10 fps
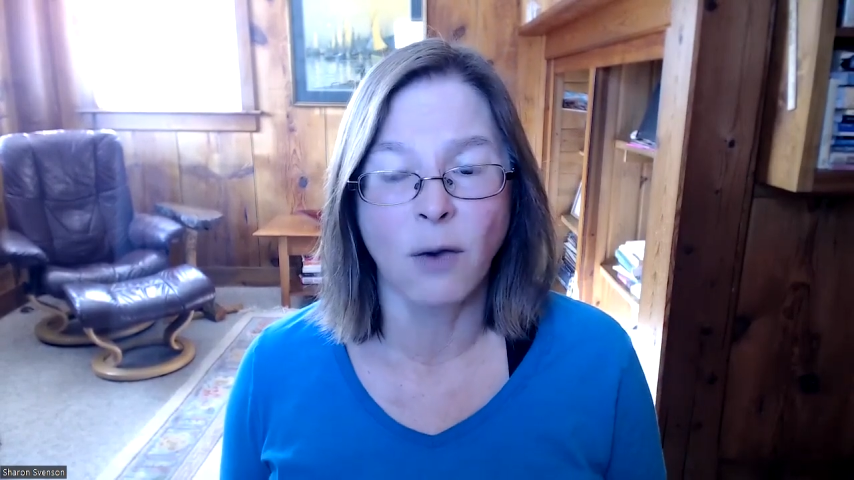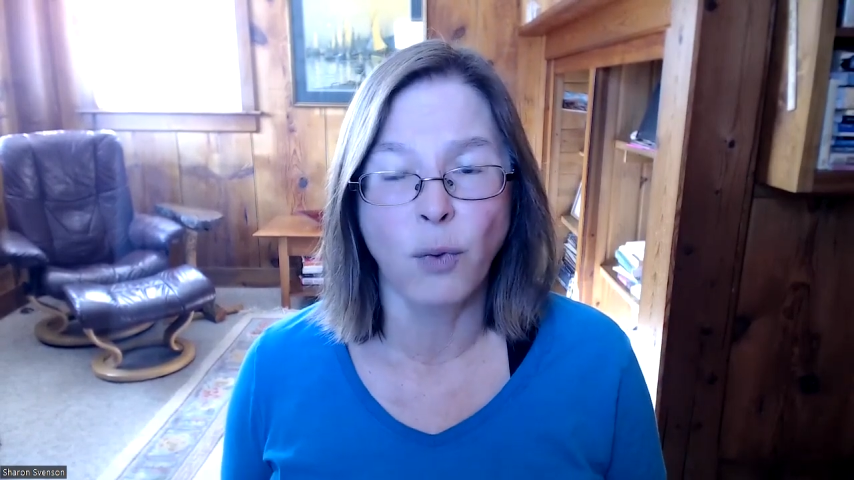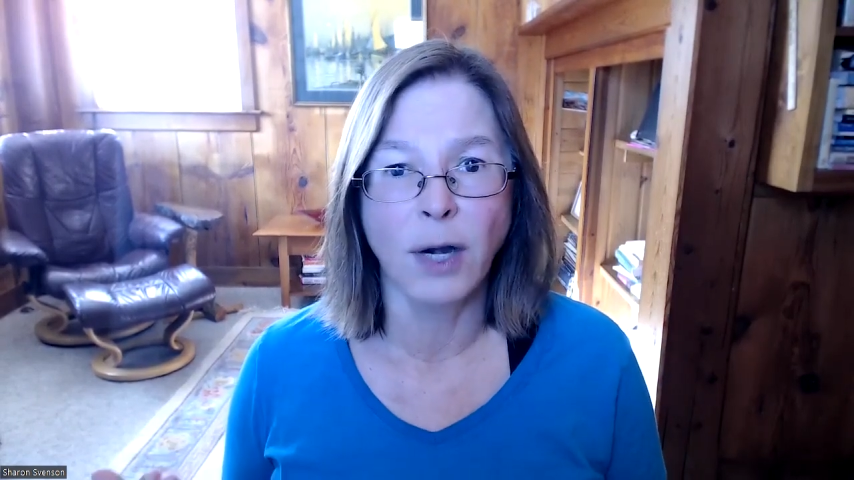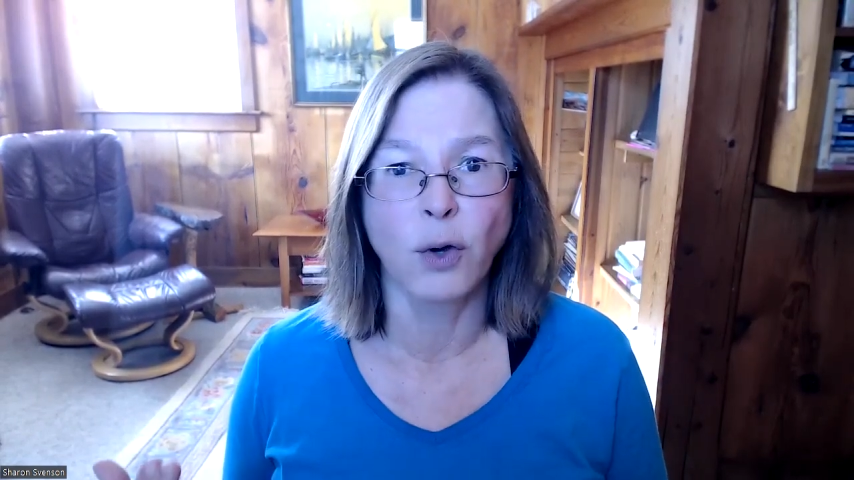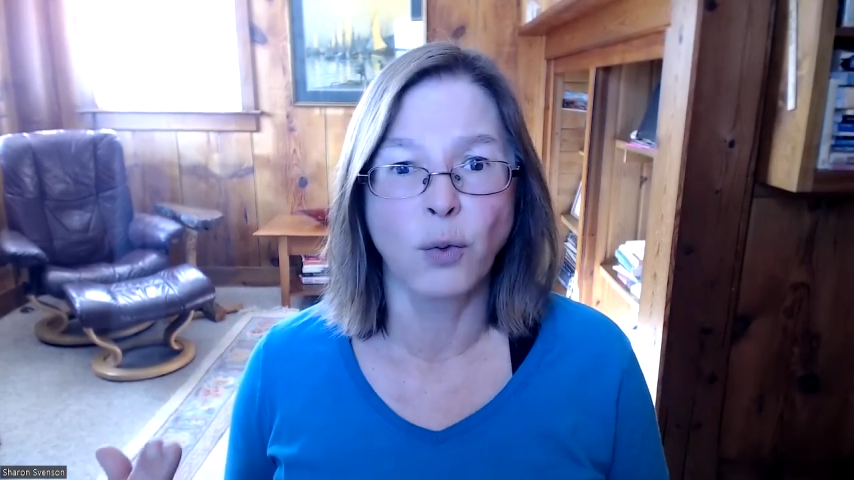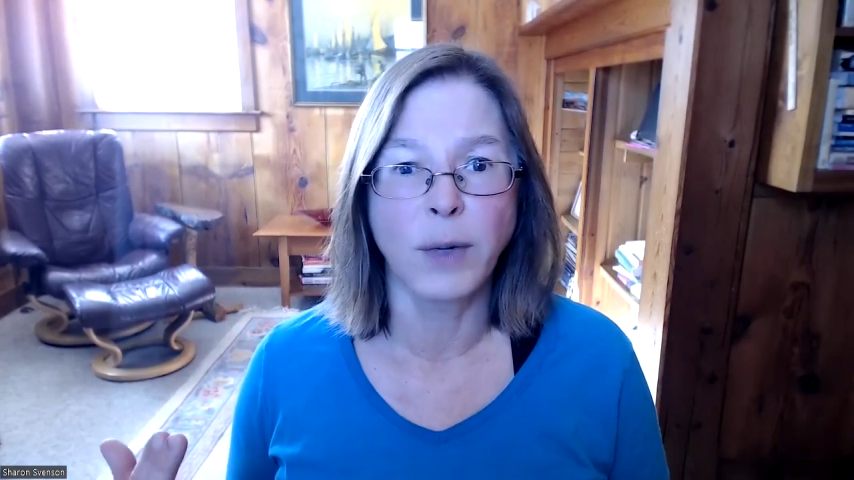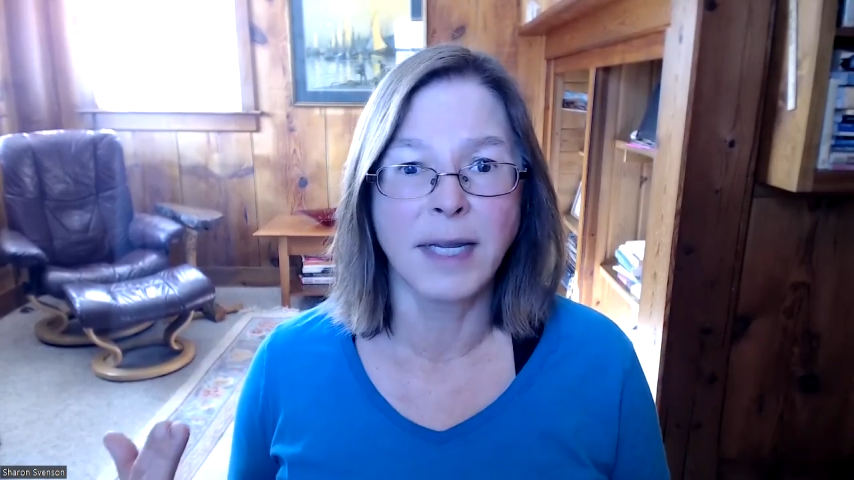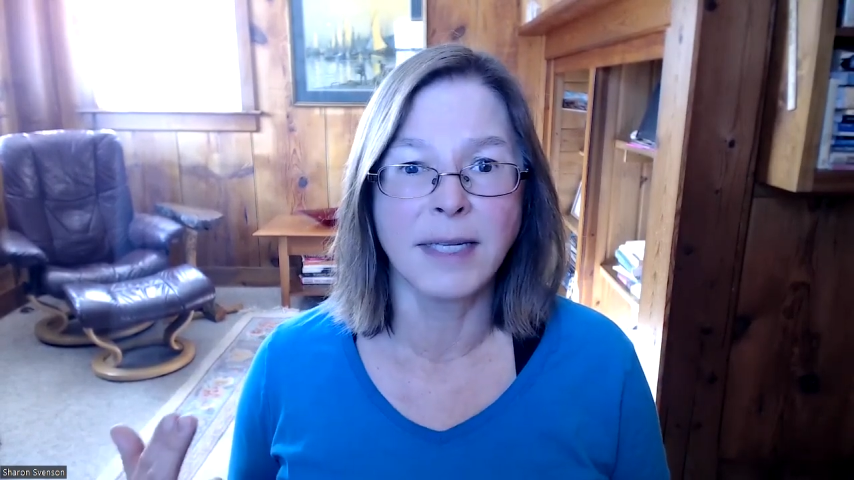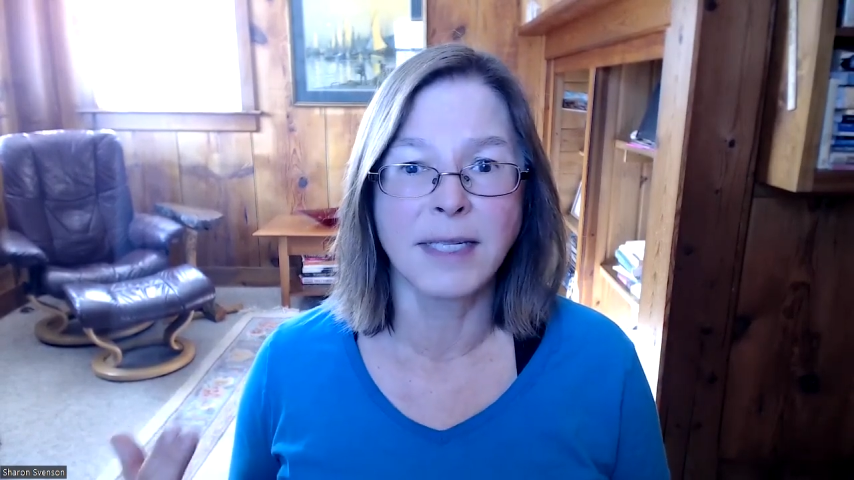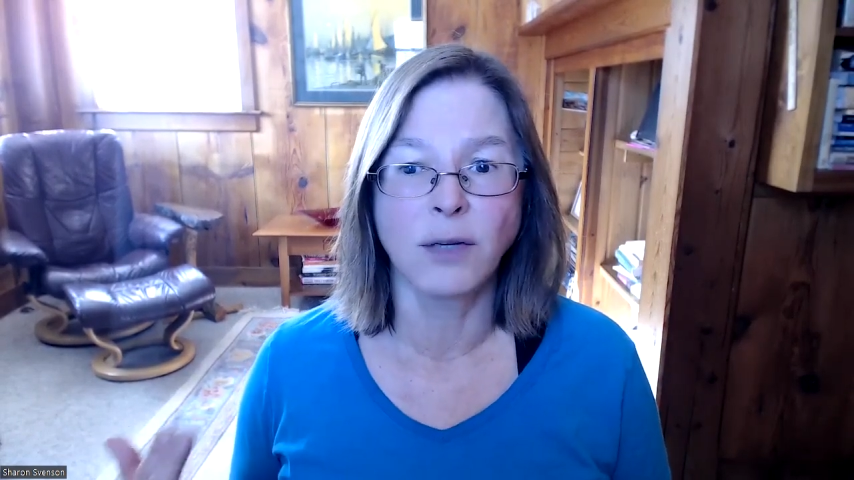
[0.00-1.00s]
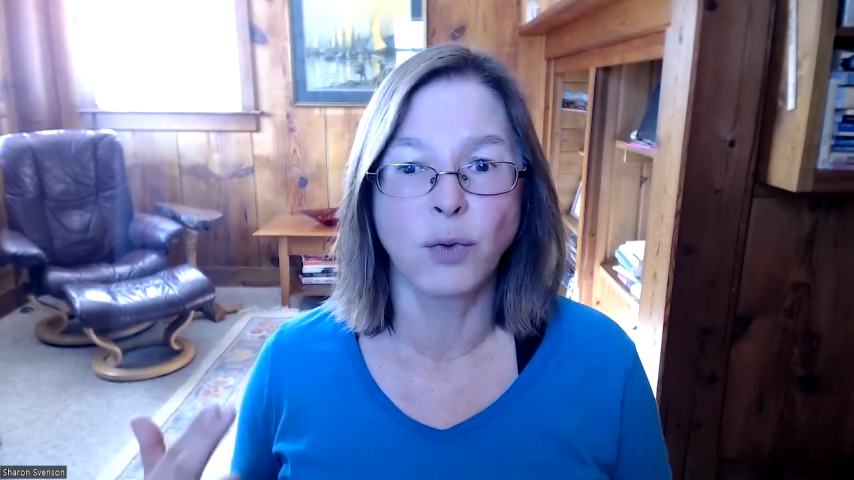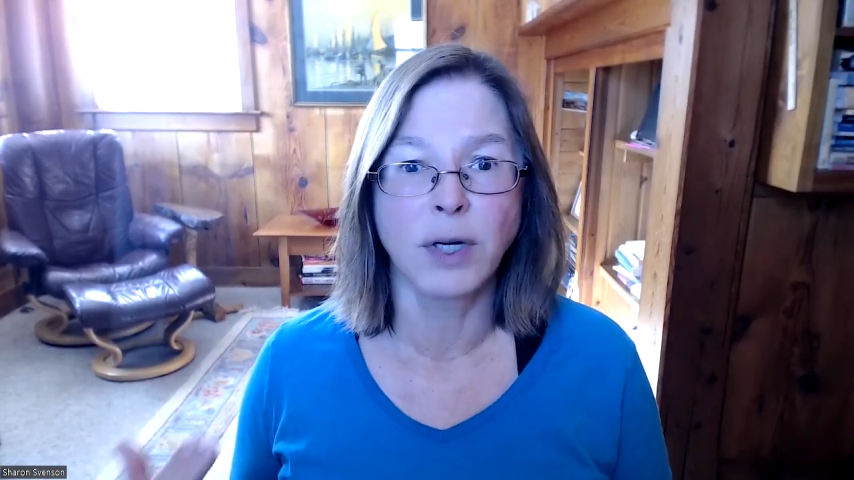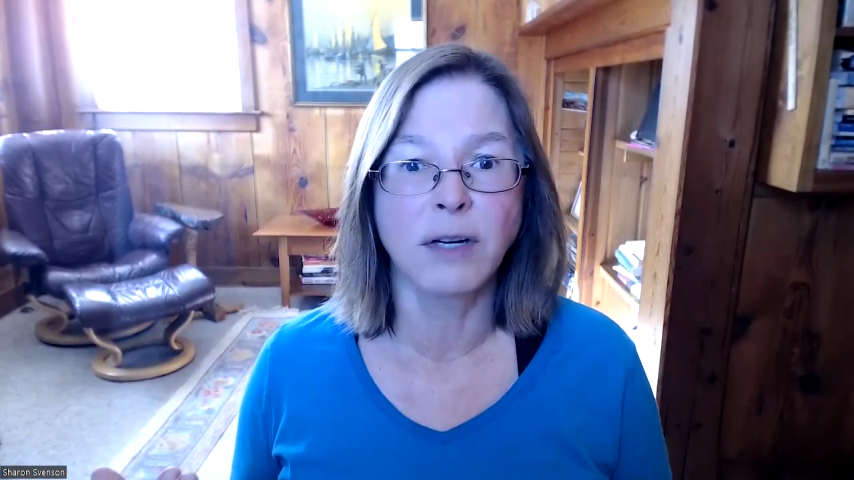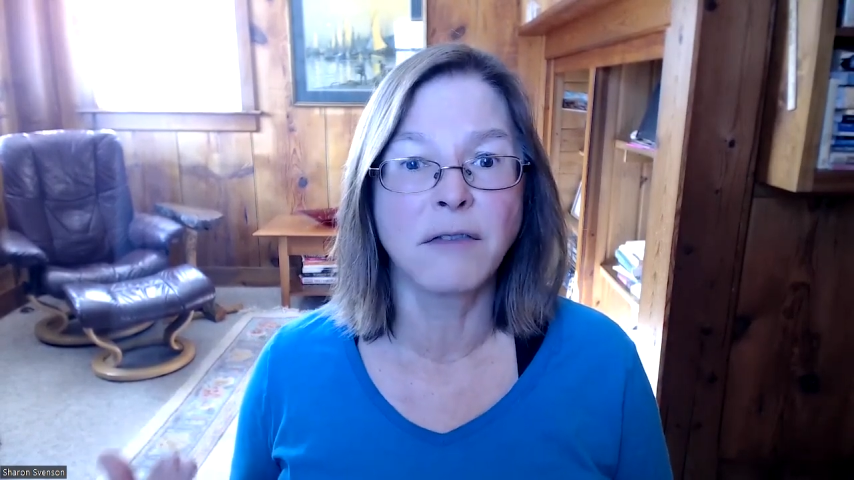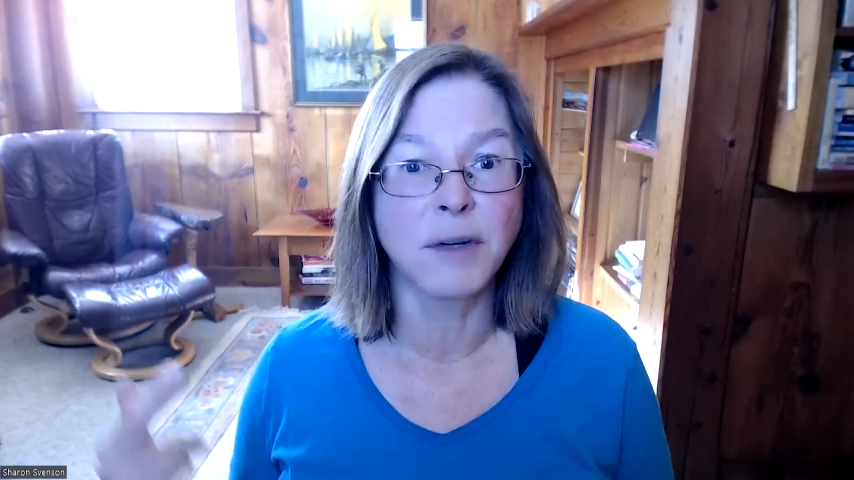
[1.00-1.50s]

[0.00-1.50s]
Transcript: where we did work